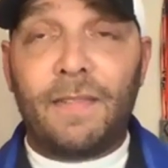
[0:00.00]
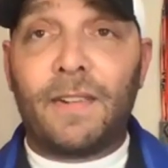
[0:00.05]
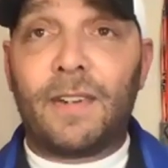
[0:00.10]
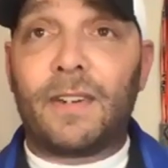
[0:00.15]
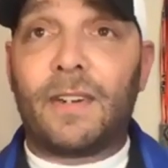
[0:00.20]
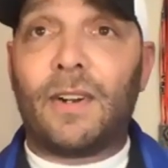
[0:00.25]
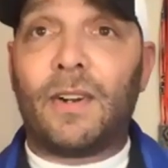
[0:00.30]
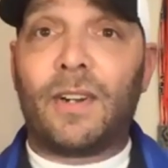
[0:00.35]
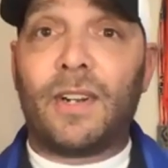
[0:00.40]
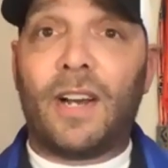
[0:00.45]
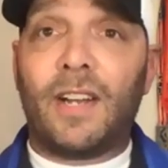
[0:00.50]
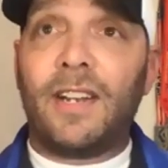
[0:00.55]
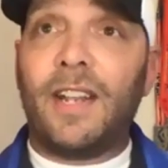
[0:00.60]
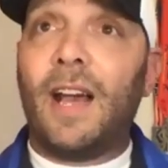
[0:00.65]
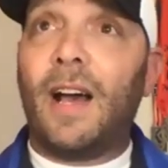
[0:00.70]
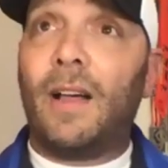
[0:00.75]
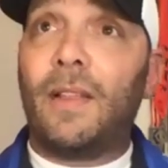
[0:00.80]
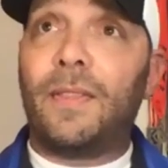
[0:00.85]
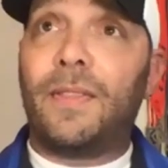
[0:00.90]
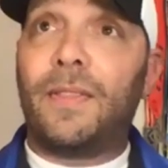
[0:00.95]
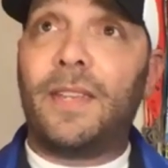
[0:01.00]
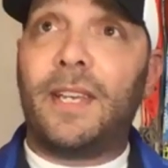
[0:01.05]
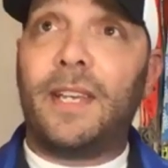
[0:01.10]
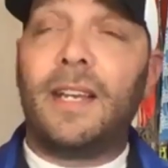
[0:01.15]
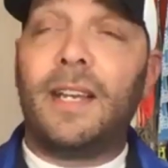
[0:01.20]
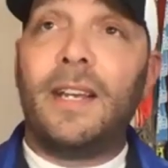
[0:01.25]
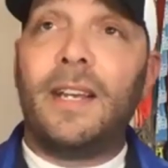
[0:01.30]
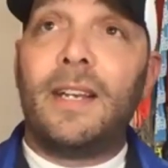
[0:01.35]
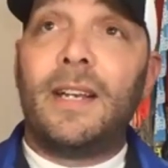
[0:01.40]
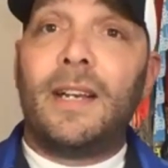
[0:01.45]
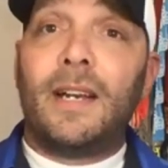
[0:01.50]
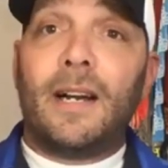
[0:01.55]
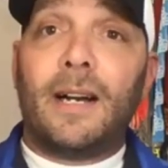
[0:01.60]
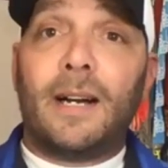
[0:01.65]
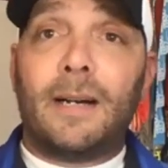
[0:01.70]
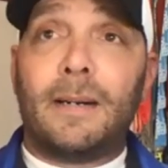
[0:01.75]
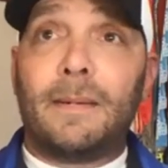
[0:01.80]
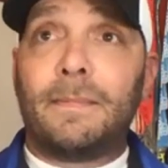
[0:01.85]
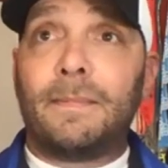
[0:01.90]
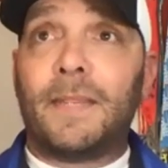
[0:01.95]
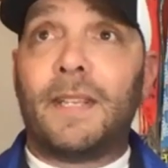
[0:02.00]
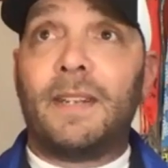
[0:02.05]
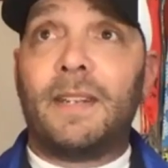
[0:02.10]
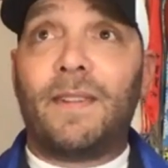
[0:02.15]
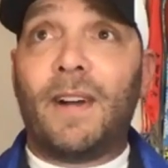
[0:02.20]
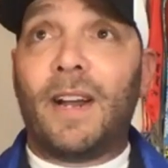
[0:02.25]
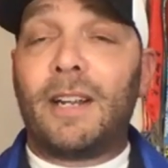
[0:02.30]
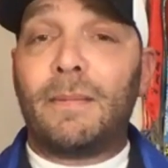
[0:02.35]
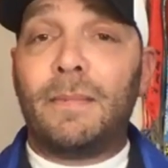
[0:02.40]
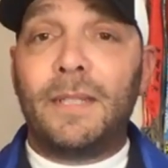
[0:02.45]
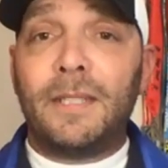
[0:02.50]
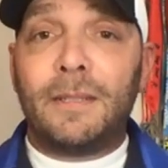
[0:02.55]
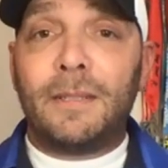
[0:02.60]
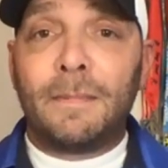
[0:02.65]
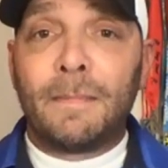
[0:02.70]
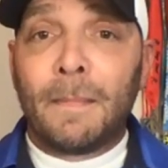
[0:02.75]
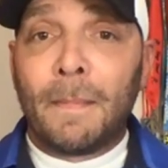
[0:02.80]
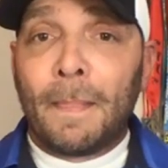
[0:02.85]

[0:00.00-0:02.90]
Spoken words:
or unhealthy environment,